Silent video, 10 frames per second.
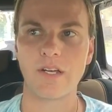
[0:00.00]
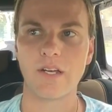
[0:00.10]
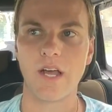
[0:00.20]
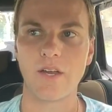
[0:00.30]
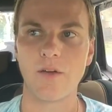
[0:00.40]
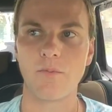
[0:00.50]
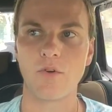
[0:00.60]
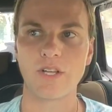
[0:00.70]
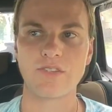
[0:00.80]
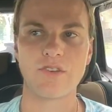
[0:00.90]
And I know
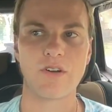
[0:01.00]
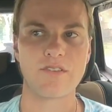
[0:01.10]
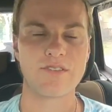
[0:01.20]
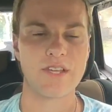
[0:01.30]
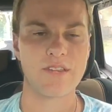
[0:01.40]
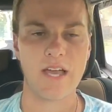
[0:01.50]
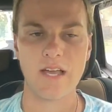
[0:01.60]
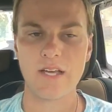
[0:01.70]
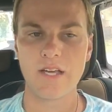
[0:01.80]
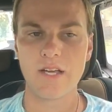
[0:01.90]
MorningStar has said that
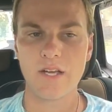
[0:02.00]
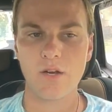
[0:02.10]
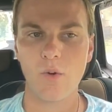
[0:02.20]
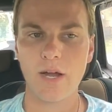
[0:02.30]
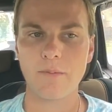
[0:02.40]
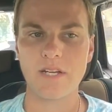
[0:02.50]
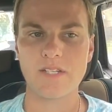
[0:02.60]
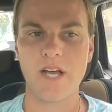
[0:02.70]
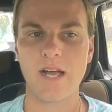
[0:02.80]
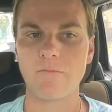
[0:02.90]
quite a bit of
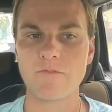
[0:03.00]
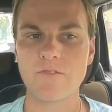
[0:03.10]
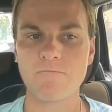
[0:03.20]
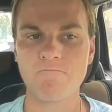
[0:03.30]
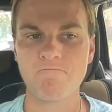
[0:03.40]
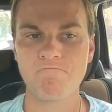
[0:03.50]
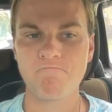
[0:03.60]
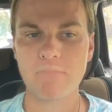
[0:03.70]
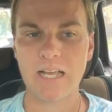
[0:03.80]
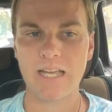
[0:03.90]
times,
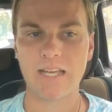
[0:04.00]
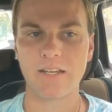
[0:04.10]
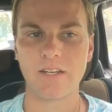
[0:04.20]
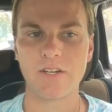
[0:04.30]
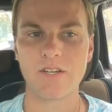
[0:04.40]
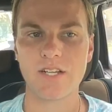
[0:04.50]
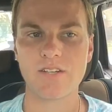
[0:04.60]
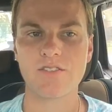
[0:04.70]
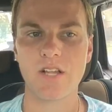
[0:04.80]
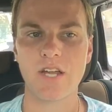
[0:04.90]
and
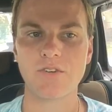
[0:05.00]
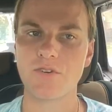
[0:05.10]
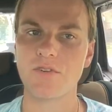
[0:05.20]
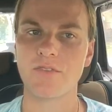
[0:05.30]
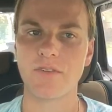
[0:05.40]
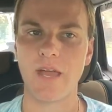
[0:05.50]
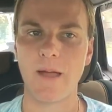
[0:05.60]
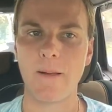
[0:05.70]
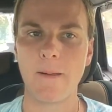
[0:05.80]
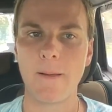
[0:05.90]
there's a lot of truth in that,
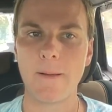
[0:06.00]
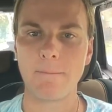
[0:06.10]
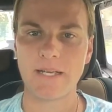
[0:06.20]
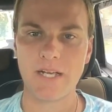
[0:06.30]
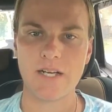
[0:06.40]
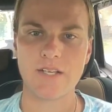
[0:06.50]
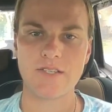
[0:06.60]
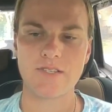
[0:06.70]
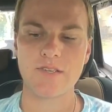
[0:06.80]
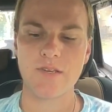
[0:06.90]
because